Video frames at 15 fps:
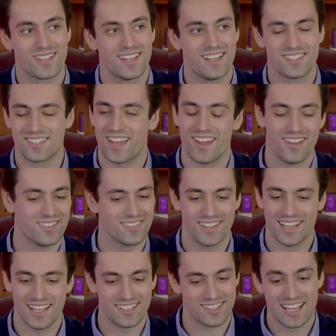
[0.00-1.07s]
So
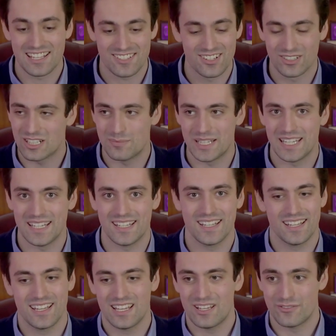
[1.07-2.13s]
it's not going to be
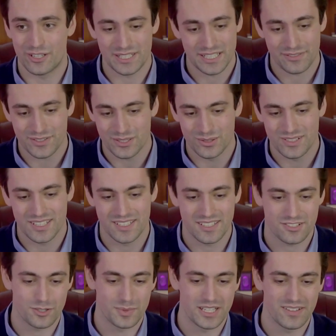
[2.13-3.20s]
very difficult to
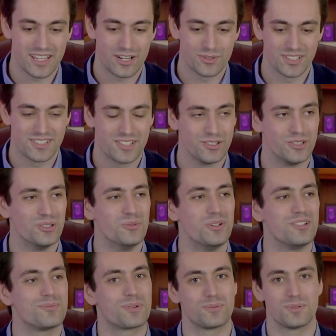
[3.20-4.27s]
distribute that one at all,
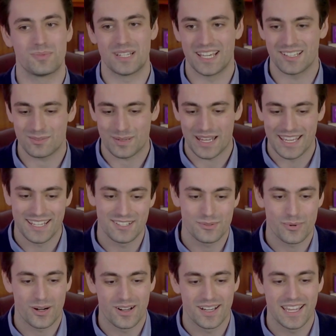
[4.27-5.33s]
which probably explains
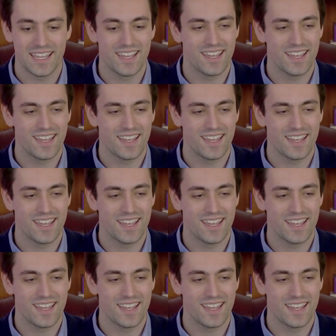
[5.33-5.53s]
why